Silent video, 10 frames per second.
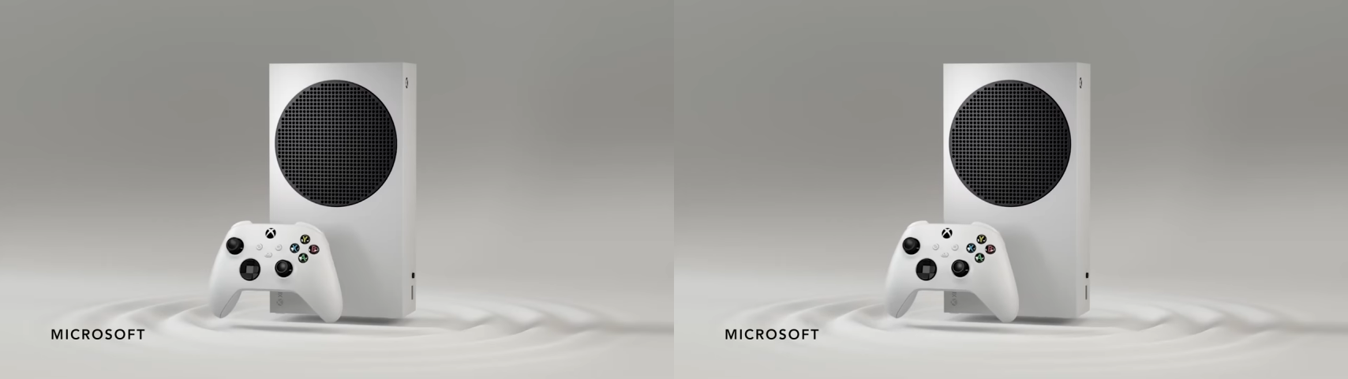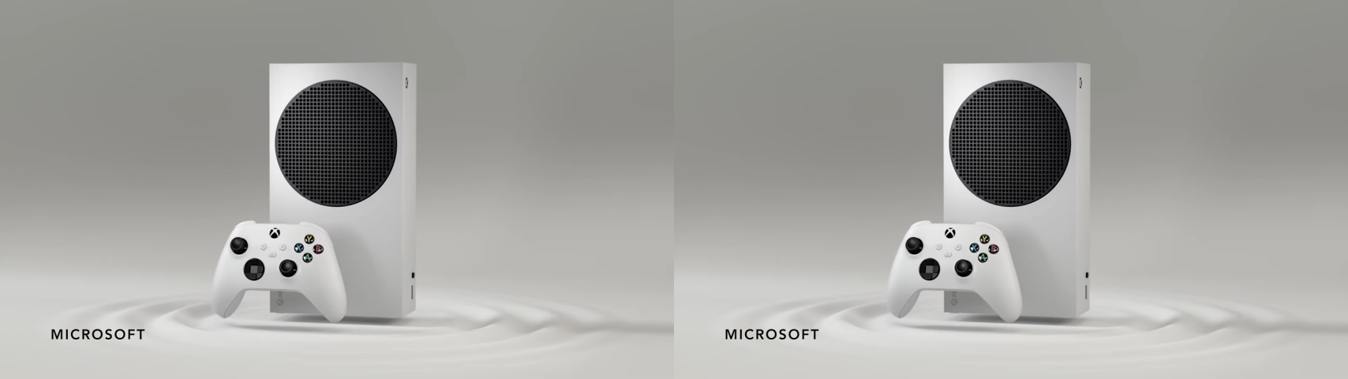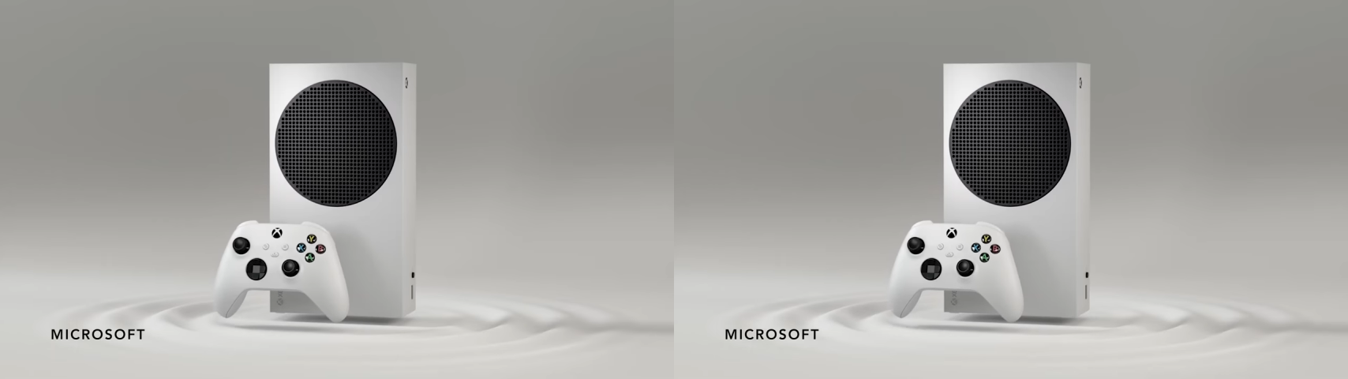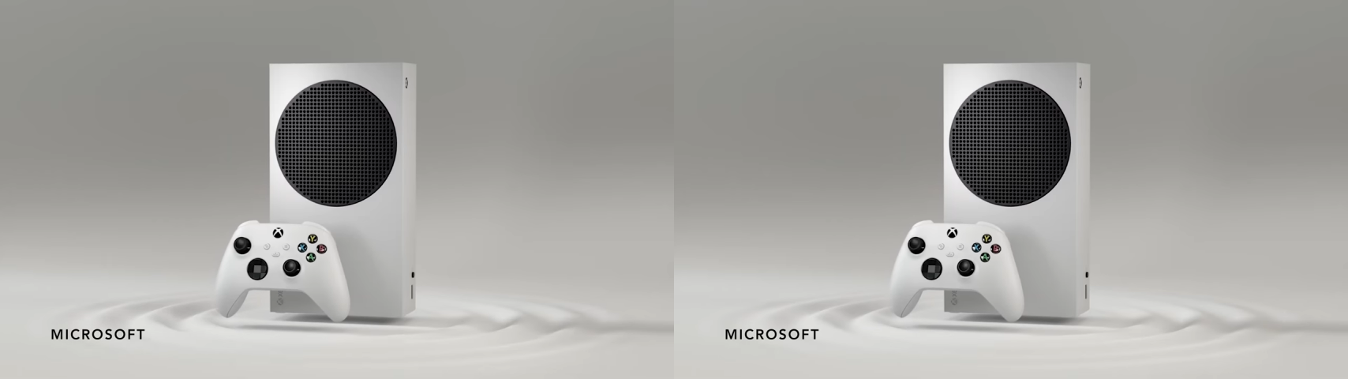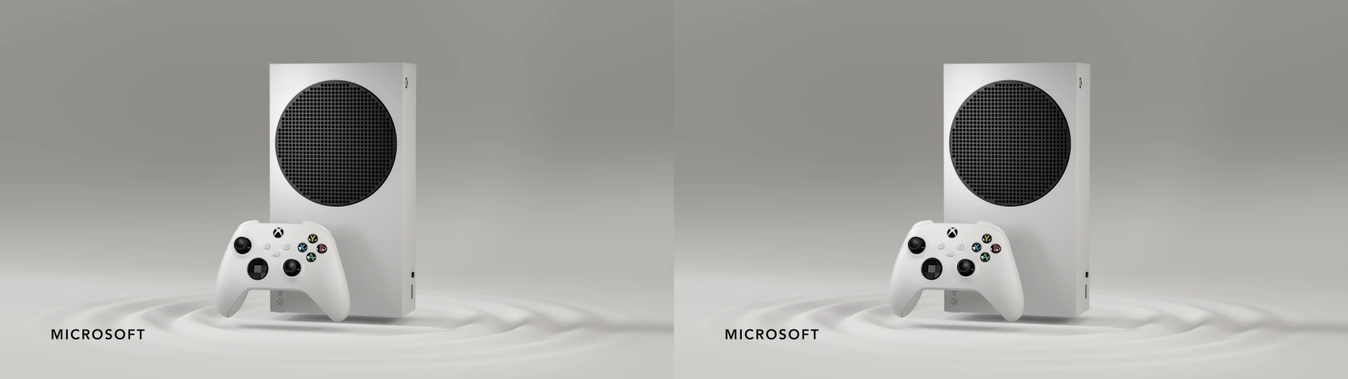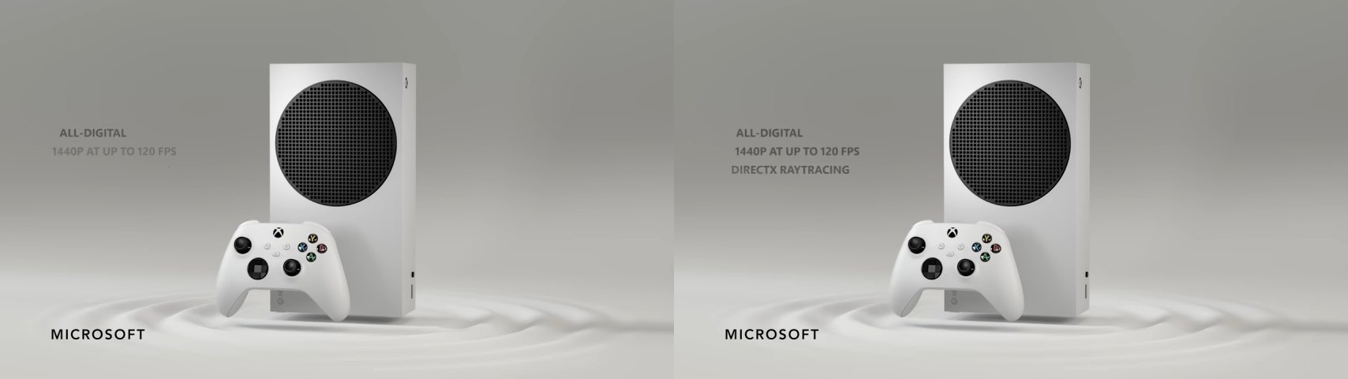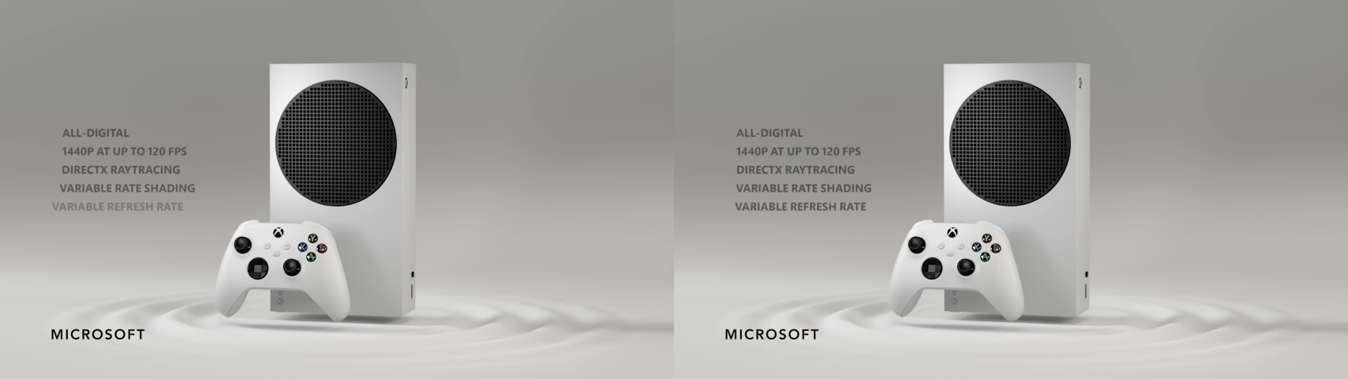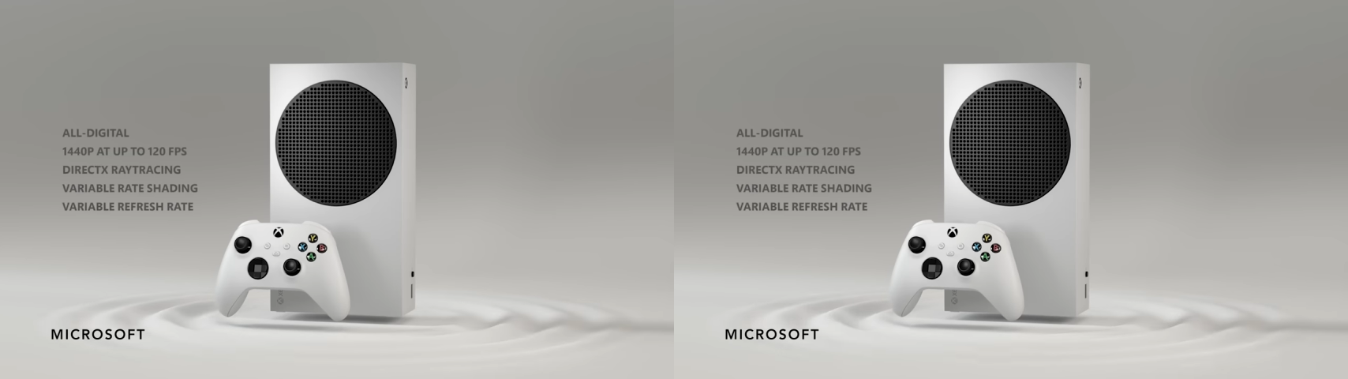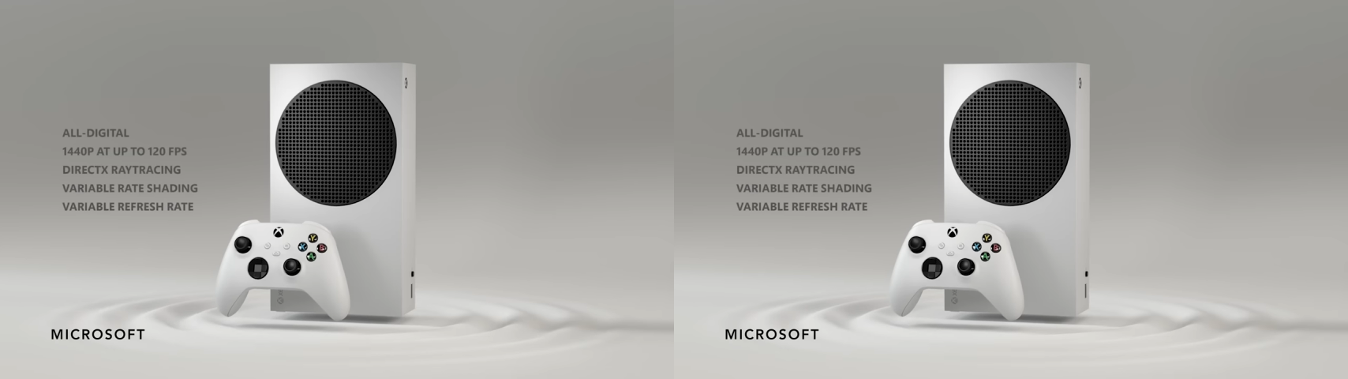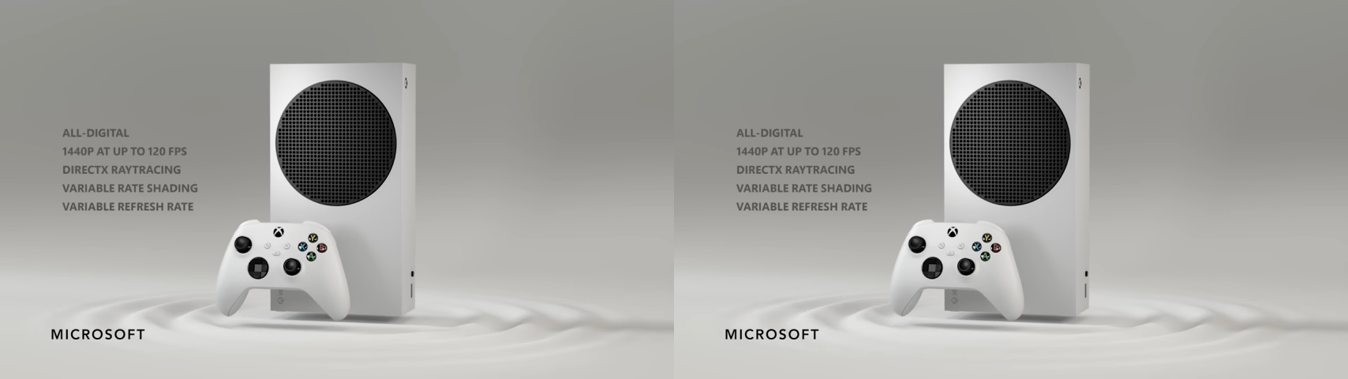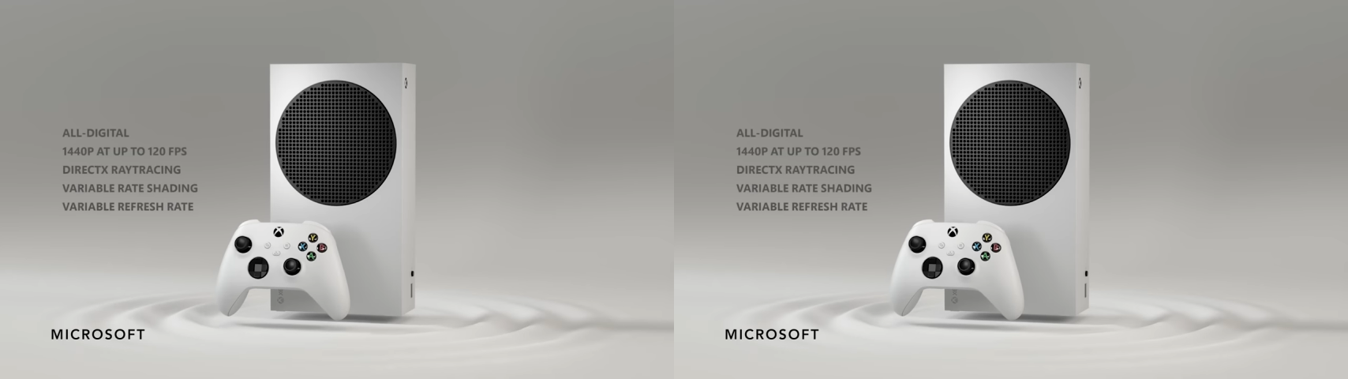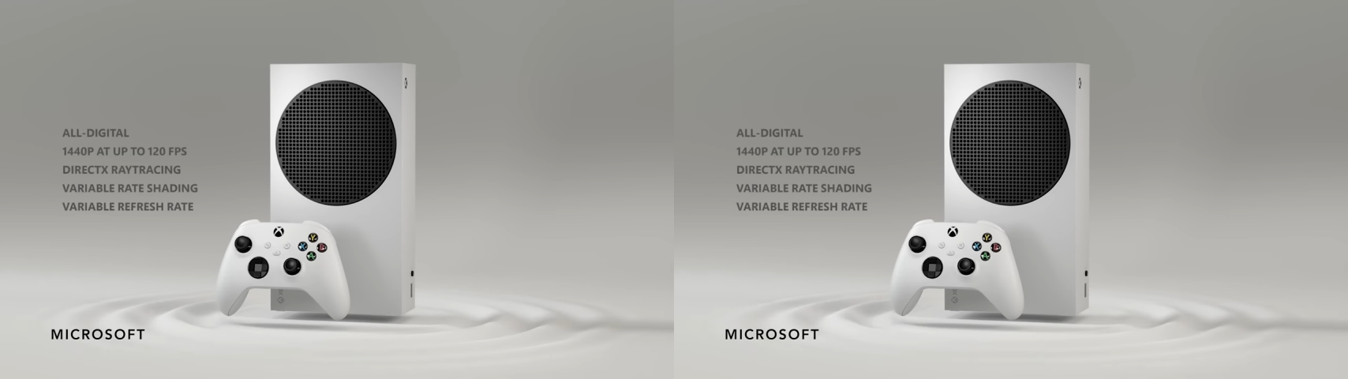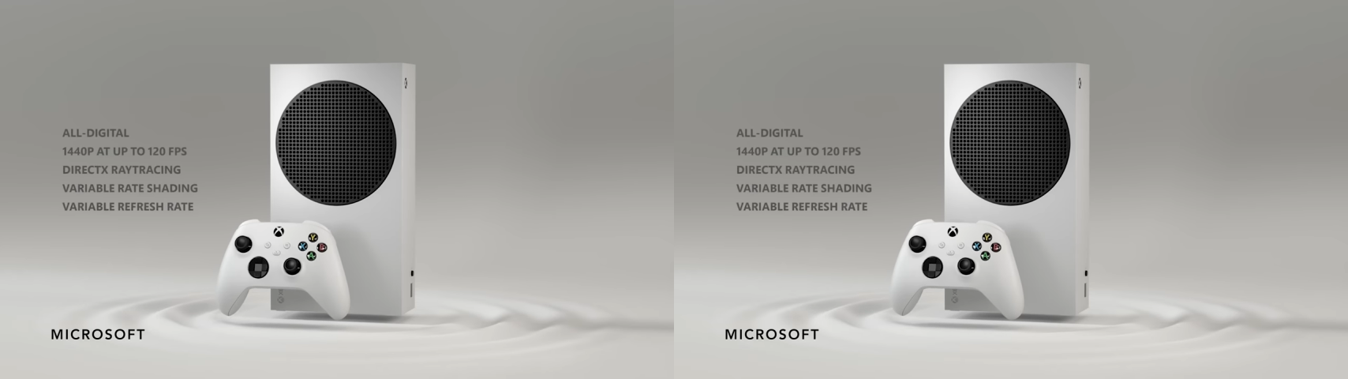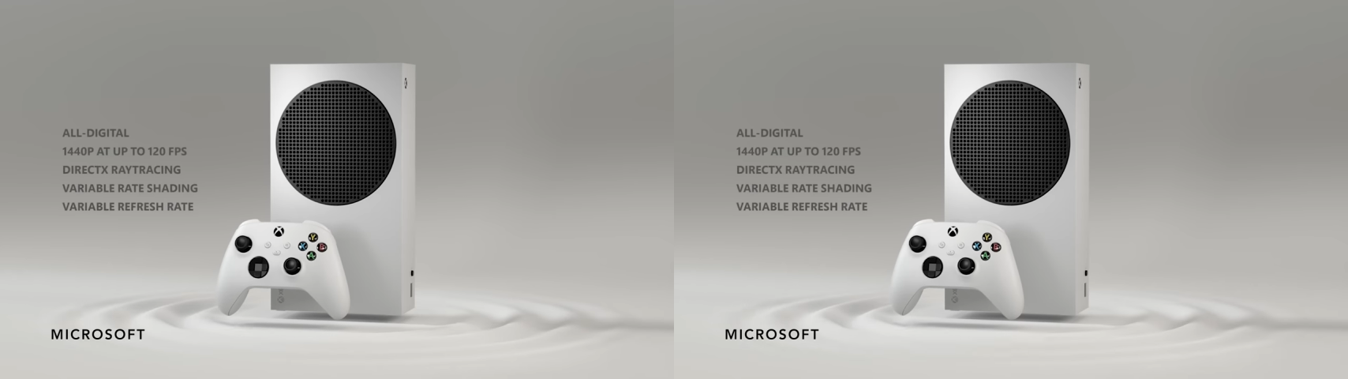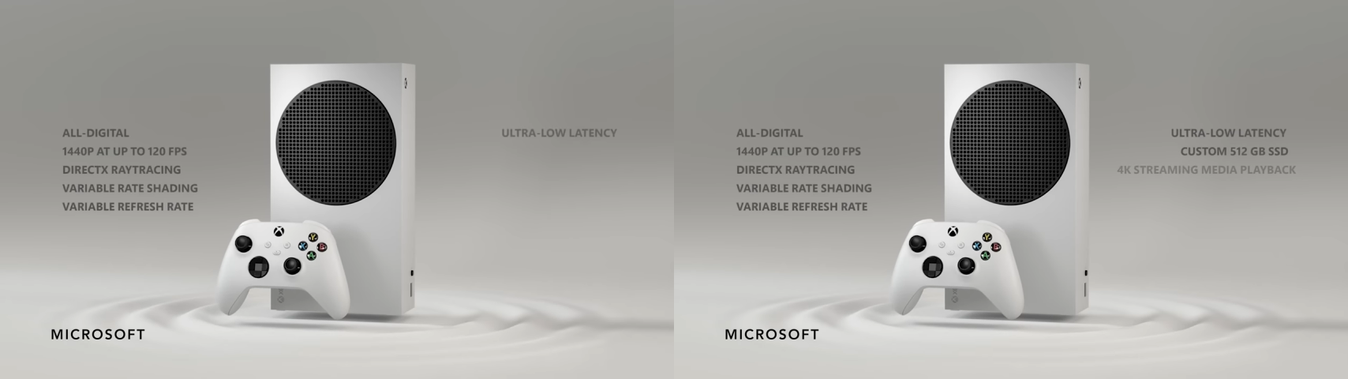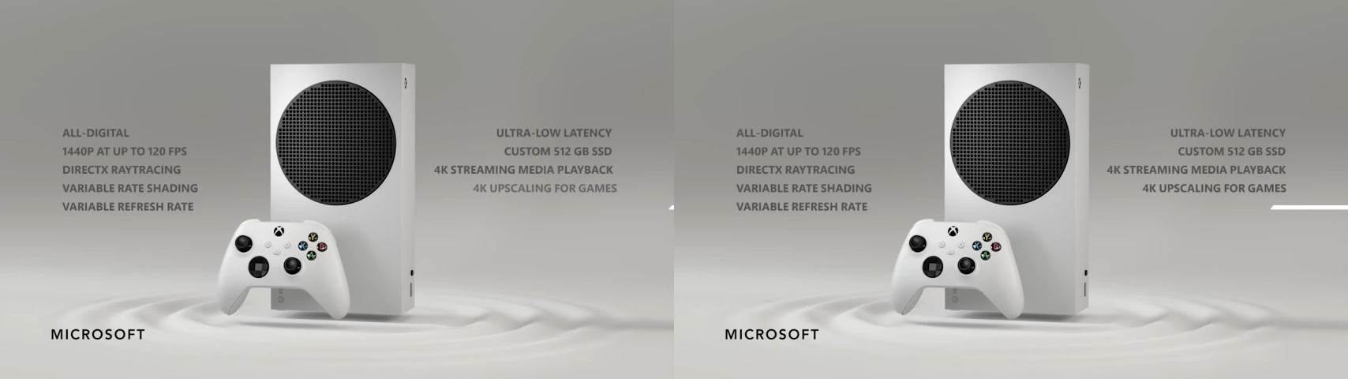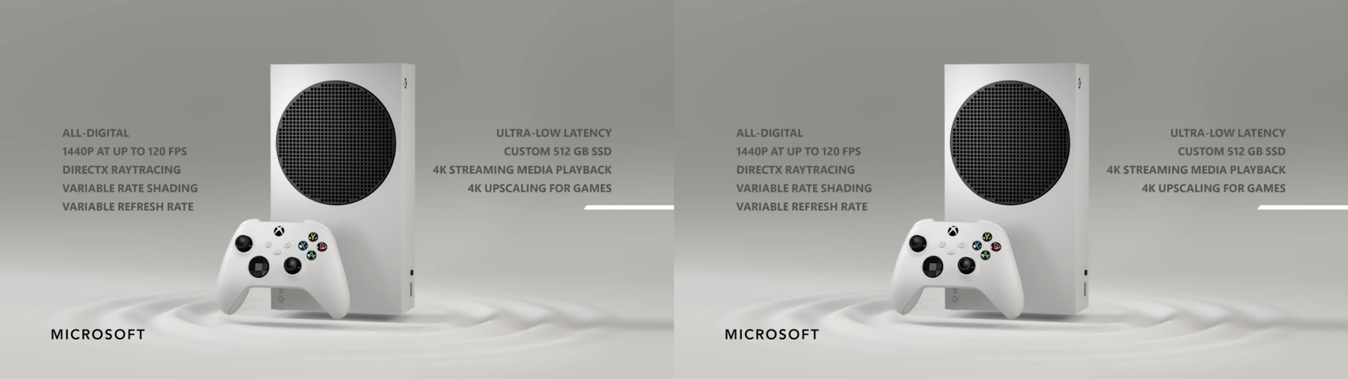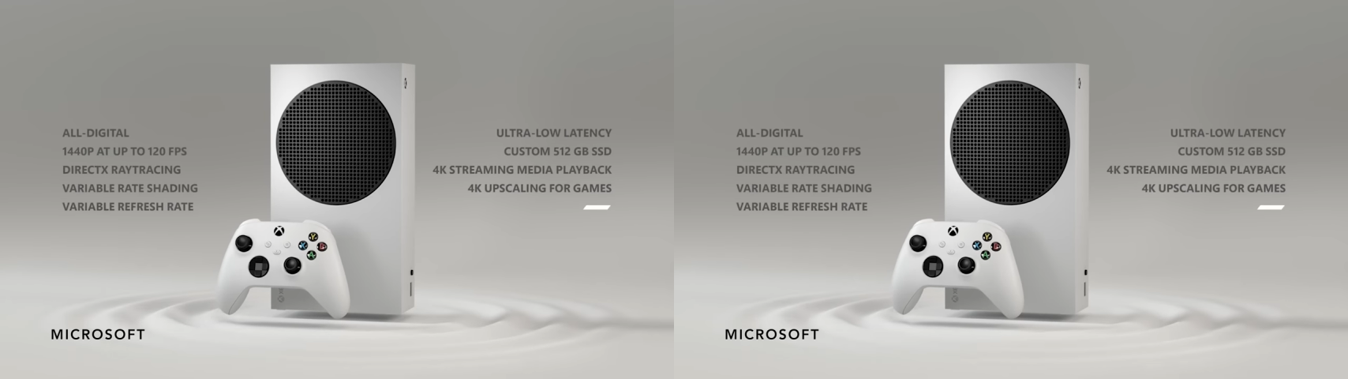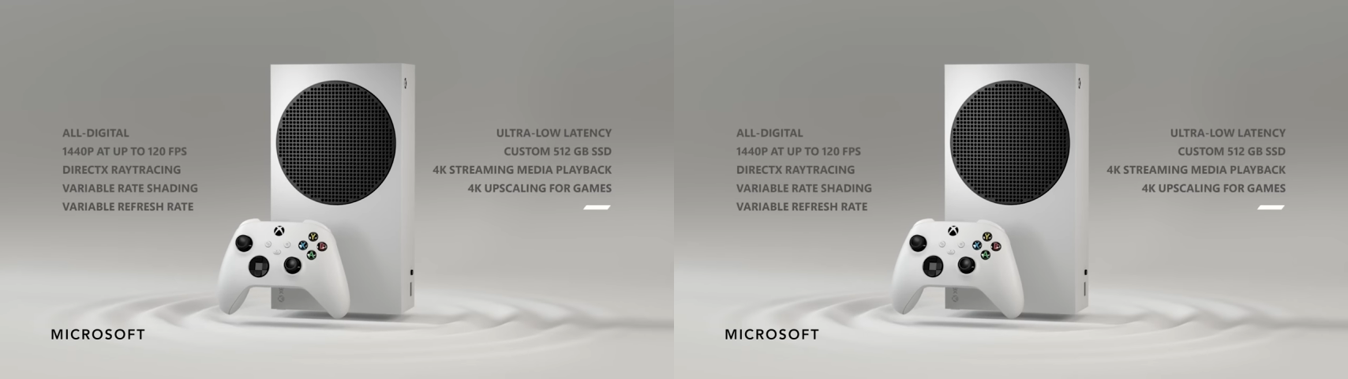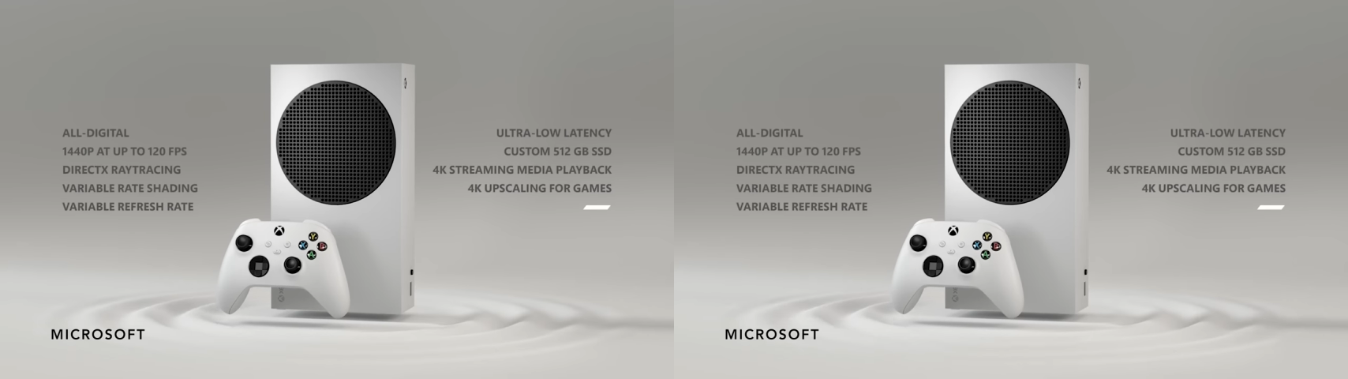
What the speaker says: No face is visible, so there are no lips to read.